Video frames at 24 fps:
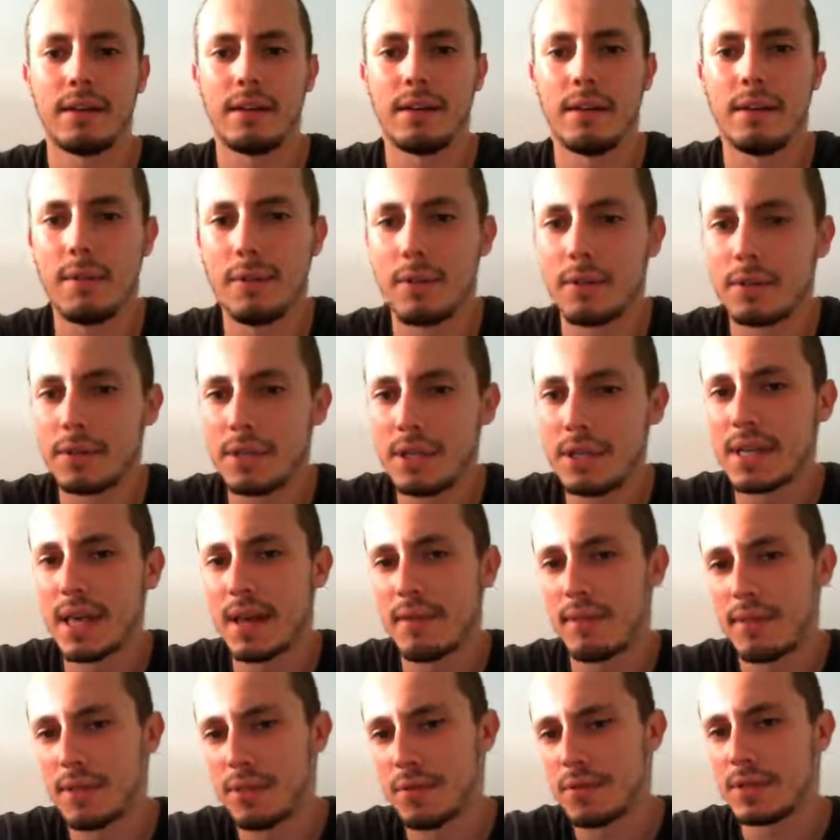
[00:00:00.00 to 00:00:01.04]
through
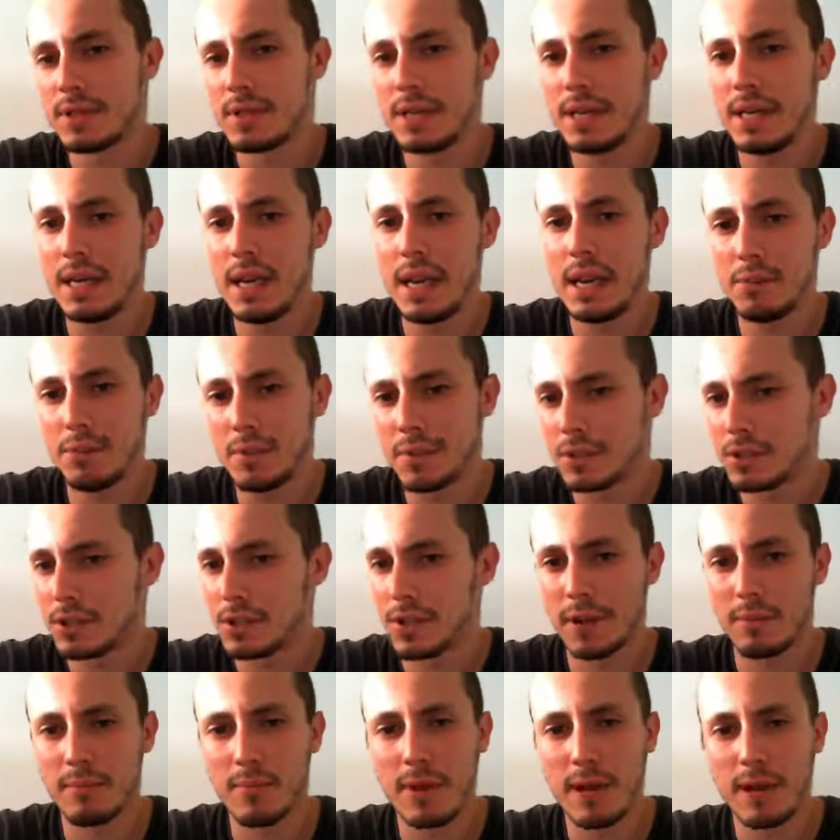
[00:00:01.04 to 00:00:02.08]
d7 or d8 with
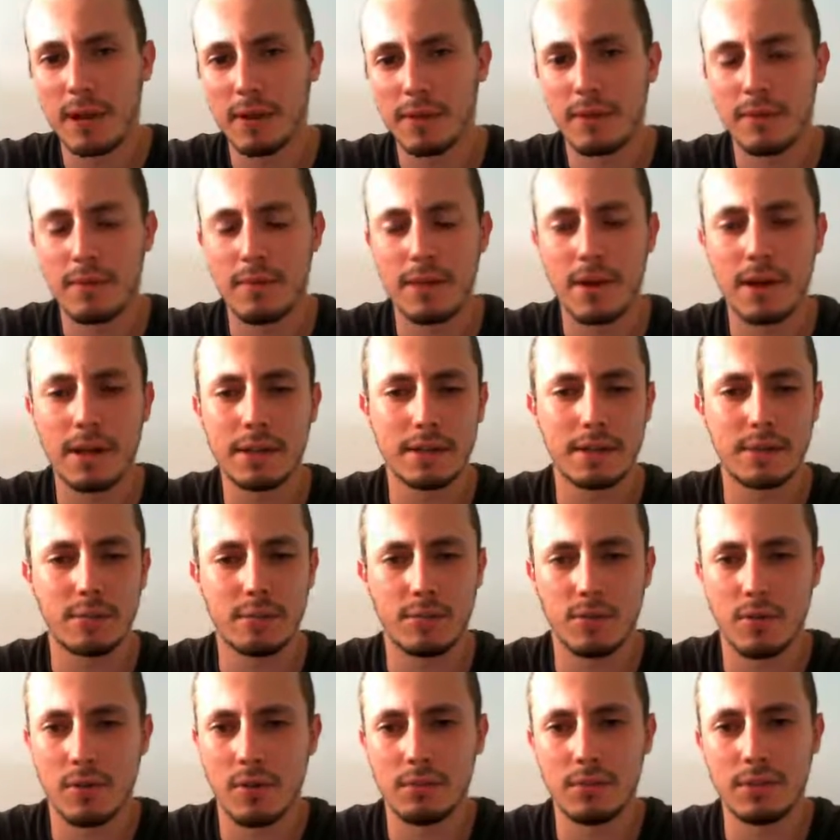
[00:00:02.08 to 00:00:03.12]
checkmating threats and
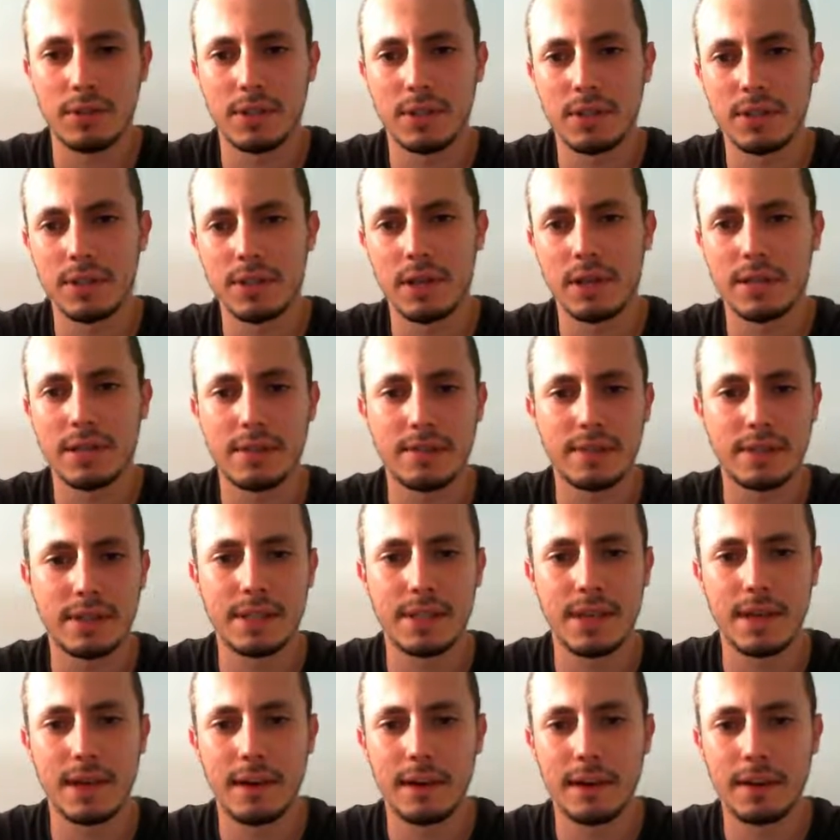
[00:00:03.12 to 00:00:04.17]
probably decisive
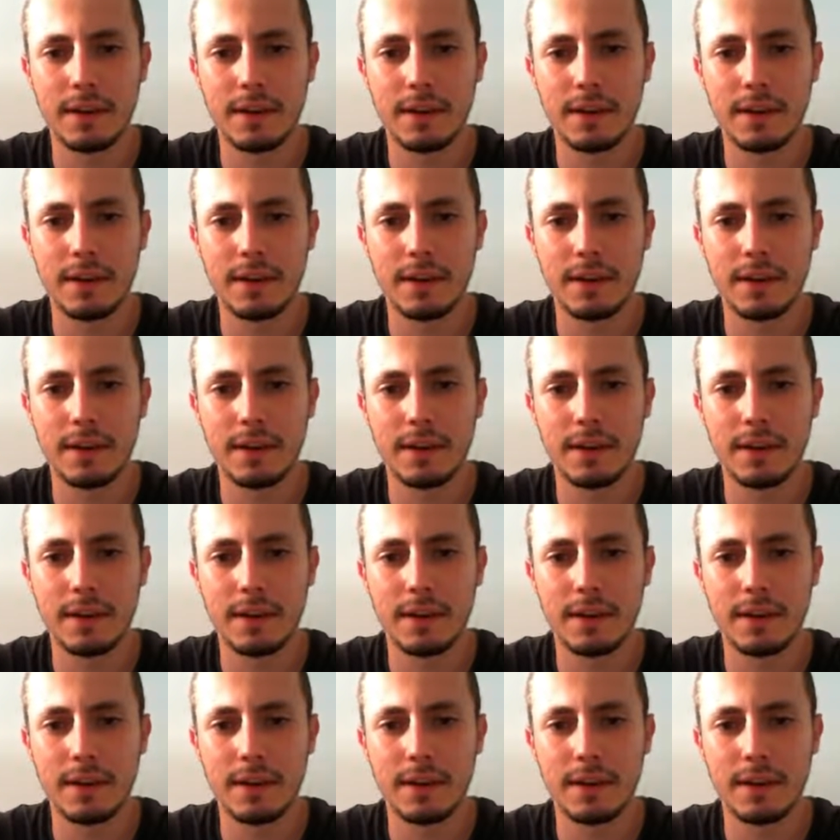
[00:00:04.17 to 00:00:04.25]
attack.